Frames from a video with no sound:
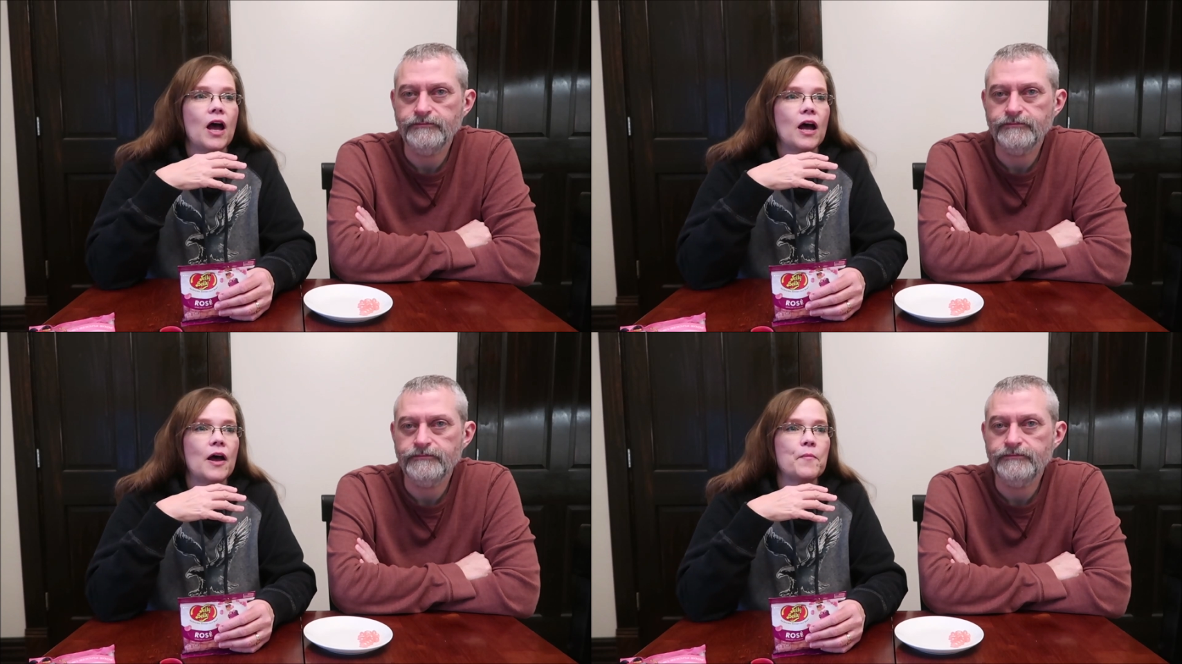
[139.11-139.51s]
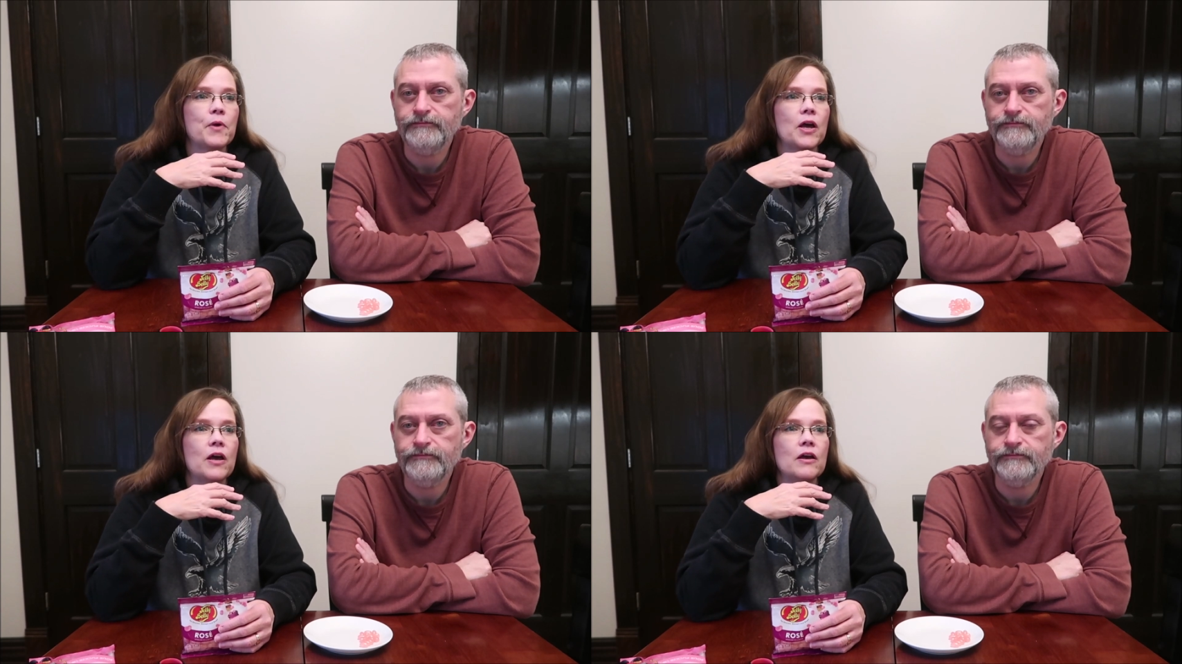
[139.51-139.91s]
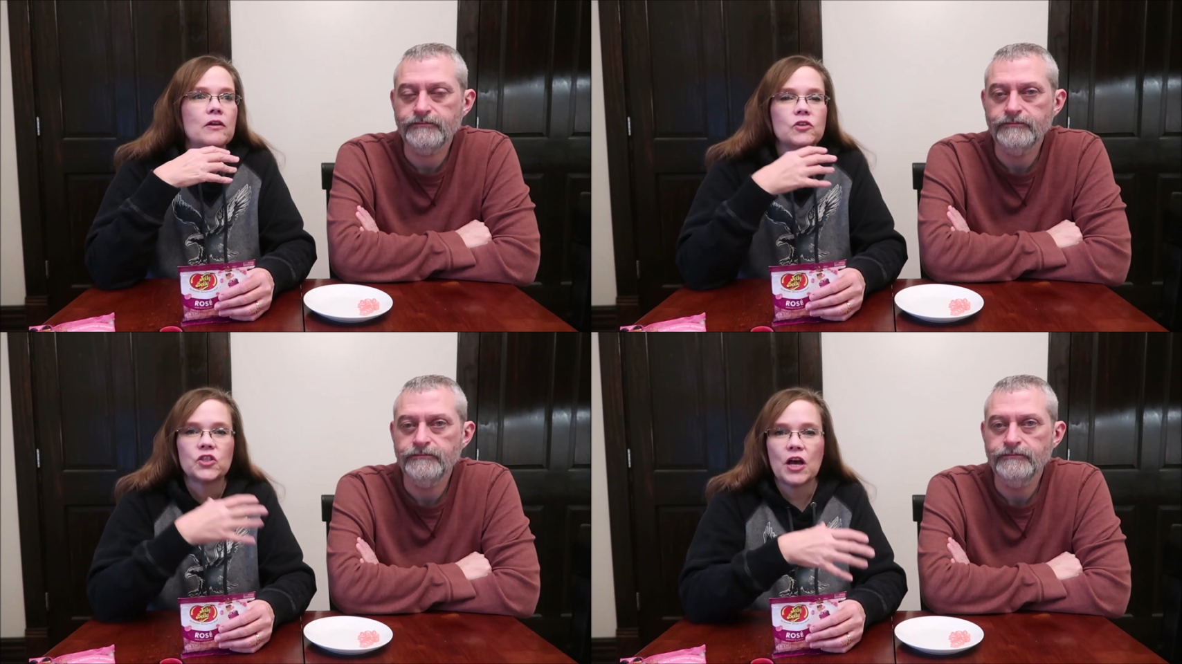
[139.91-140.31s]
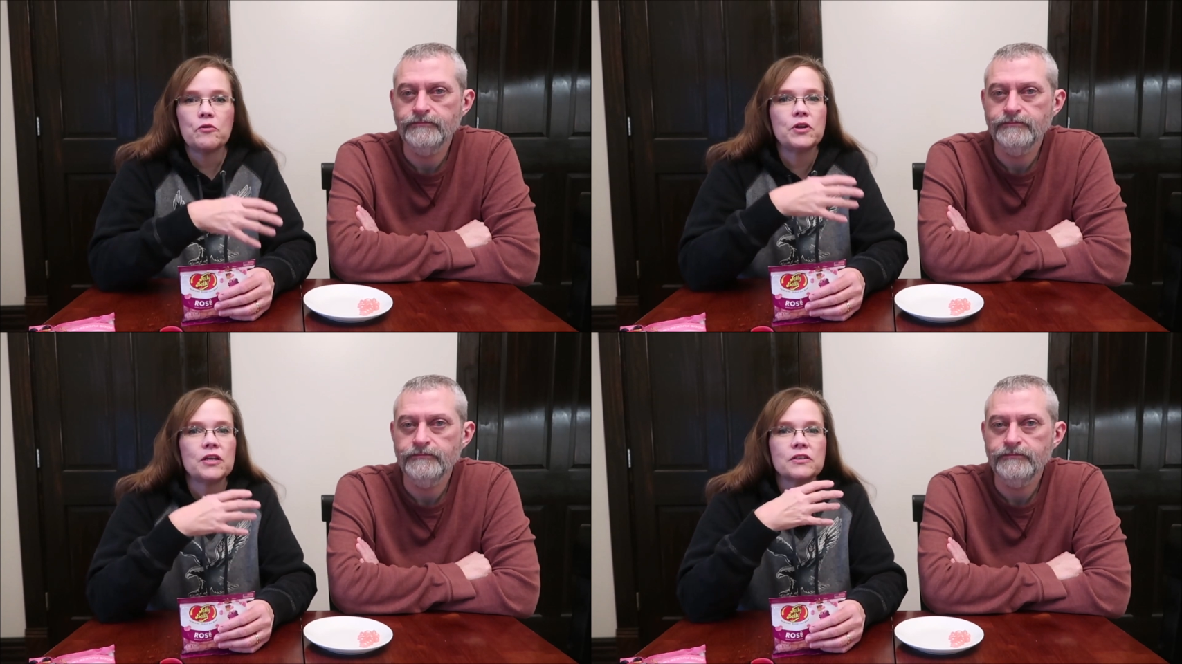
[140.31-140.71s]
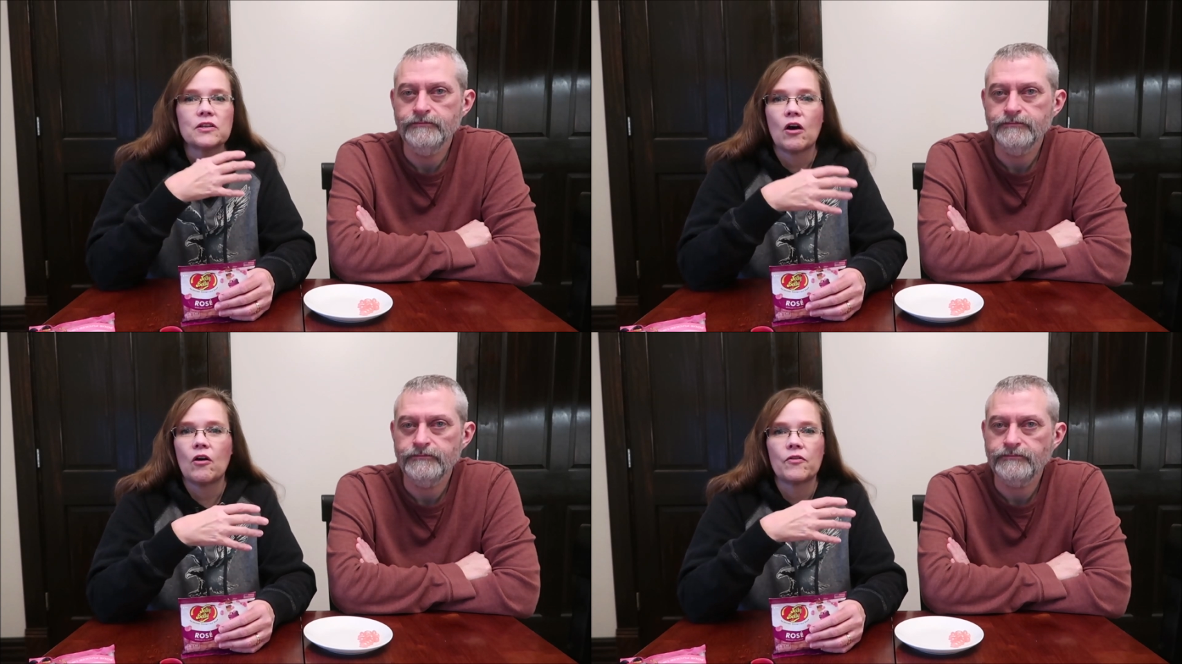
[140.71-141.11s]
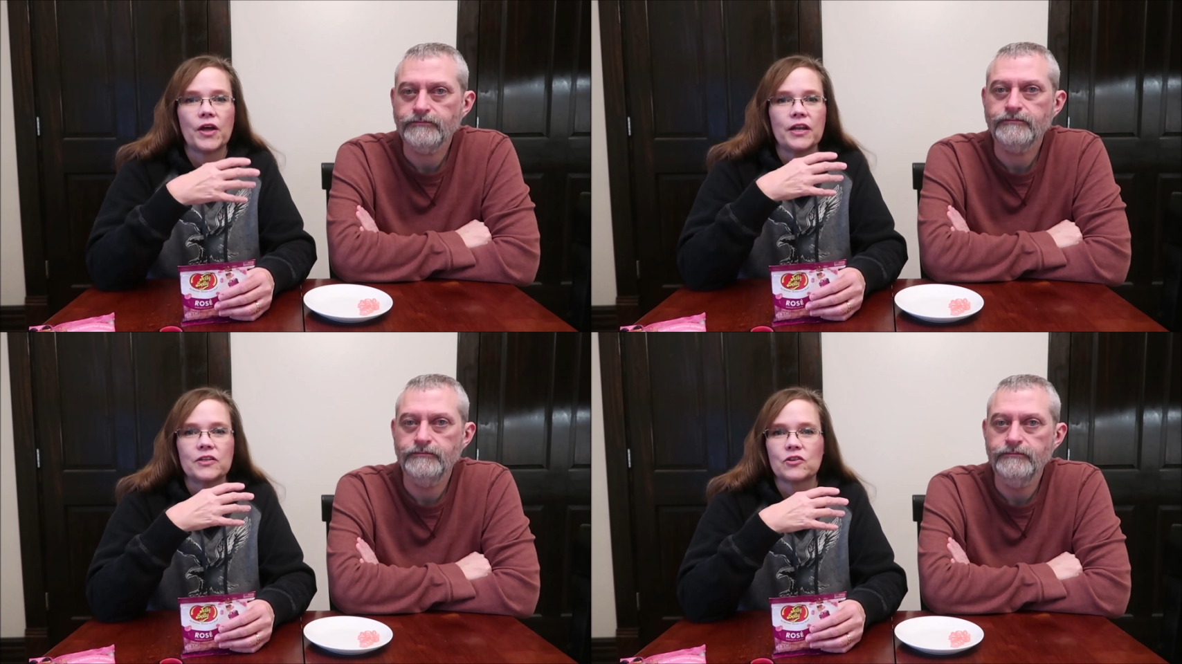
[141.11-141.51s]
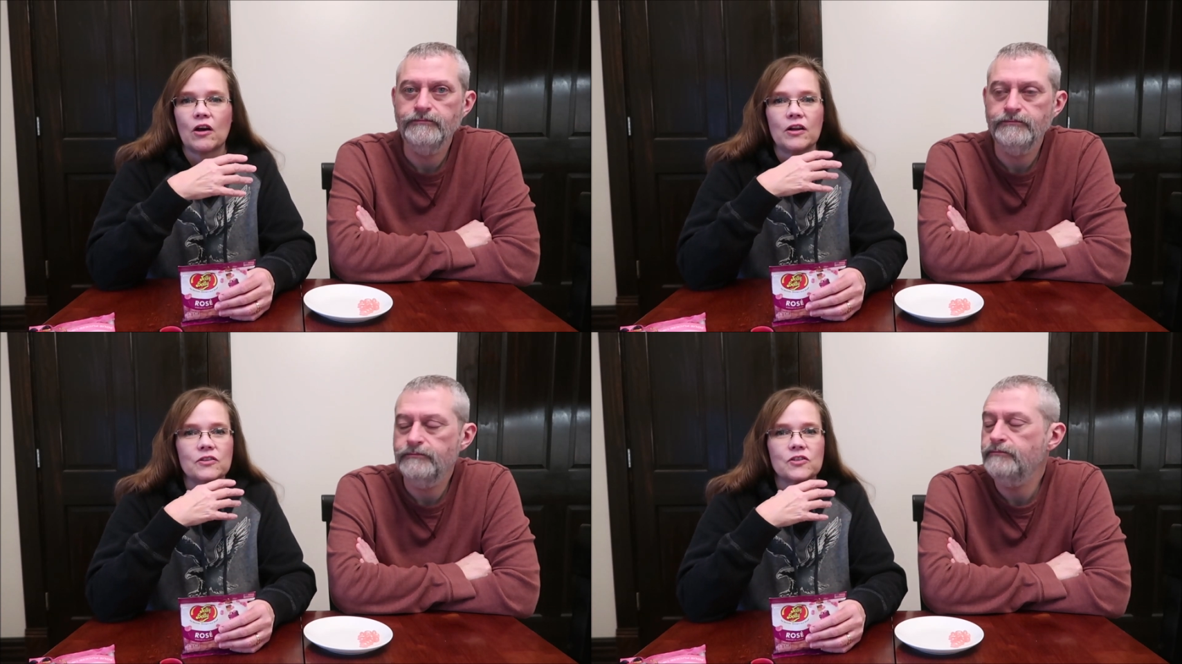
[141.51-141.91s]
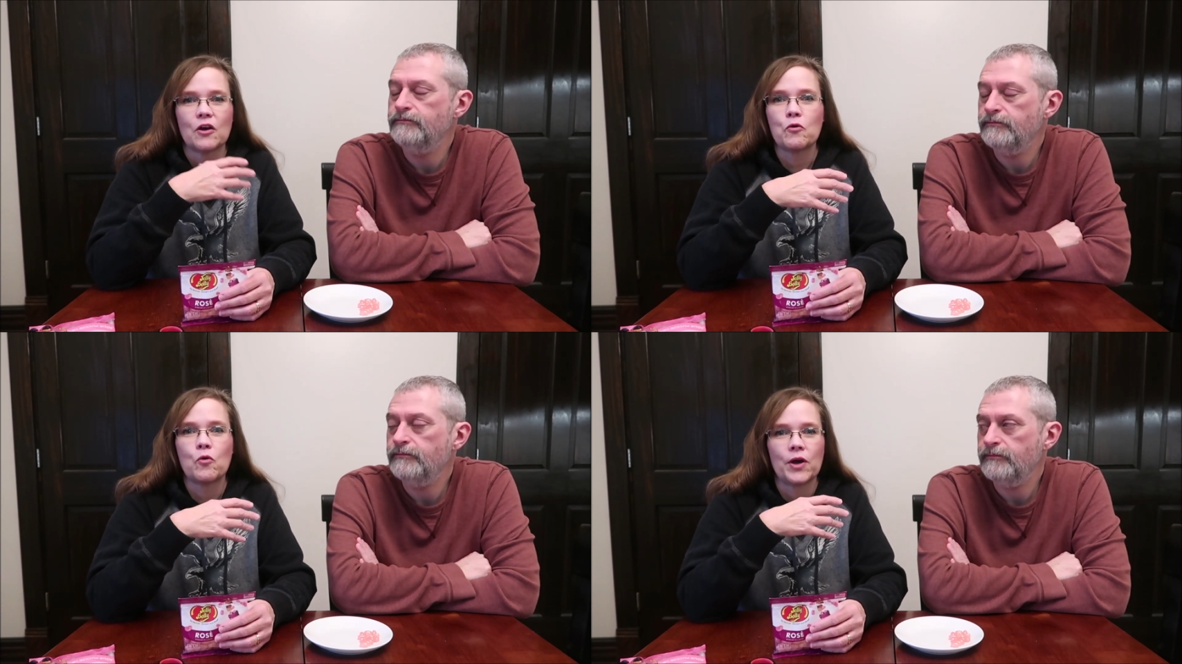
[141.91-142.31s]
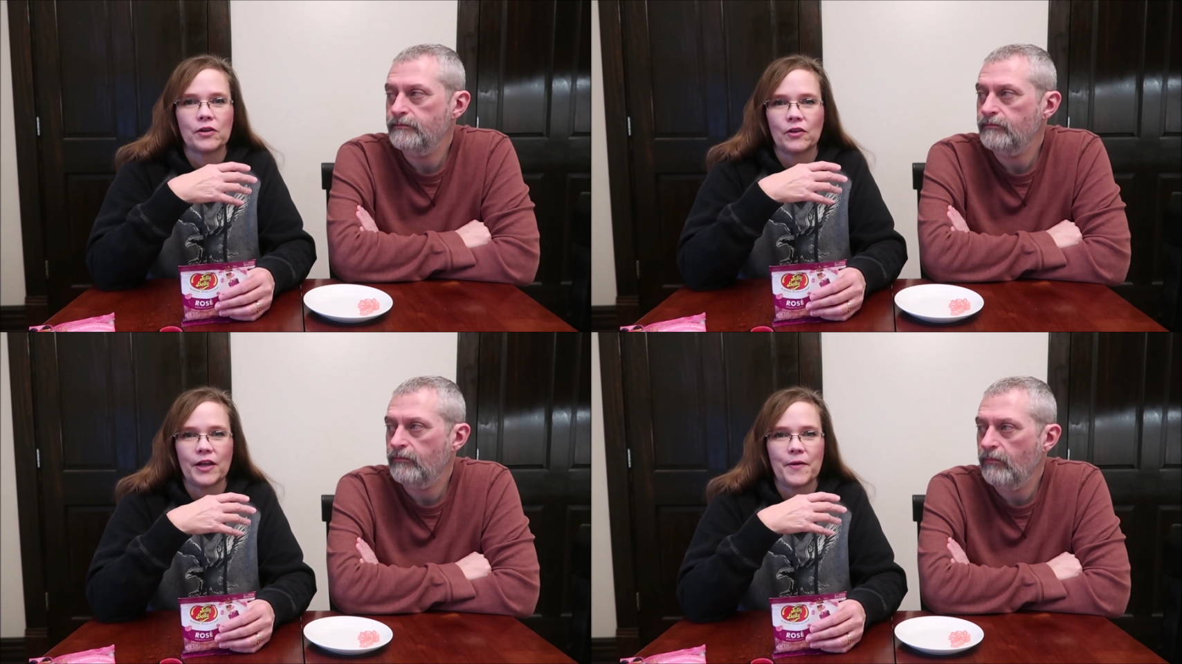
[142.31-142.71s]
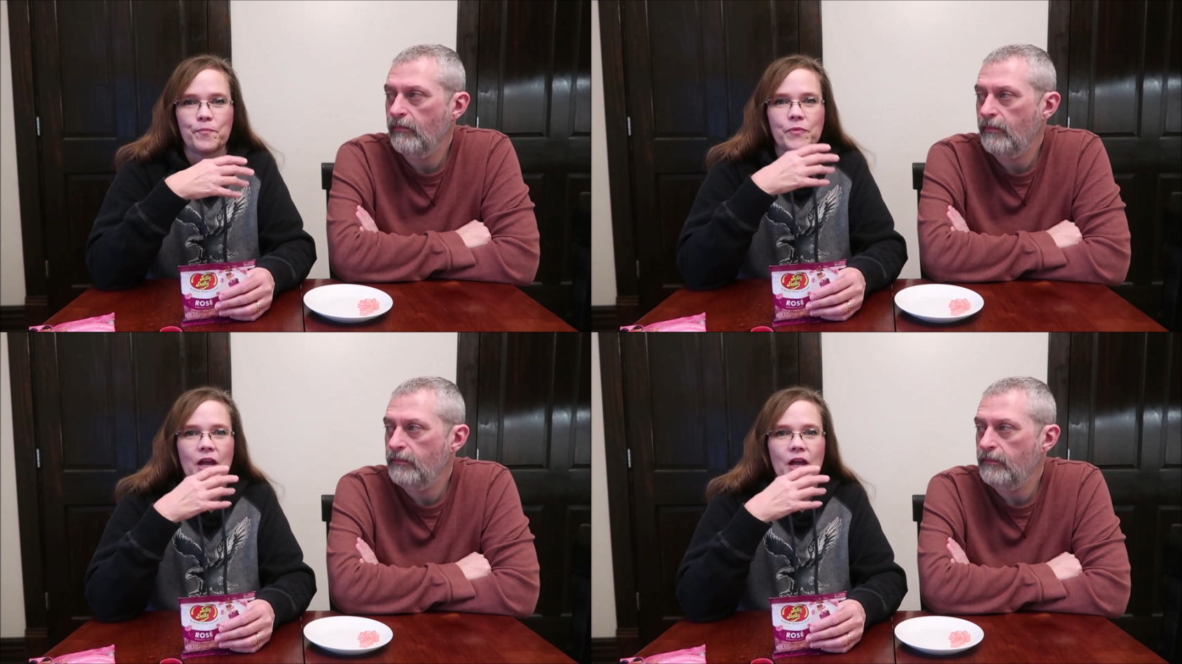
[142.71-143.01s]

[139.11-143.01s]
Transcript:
Speaker 1: Um, sodas, all that is gone so quickly.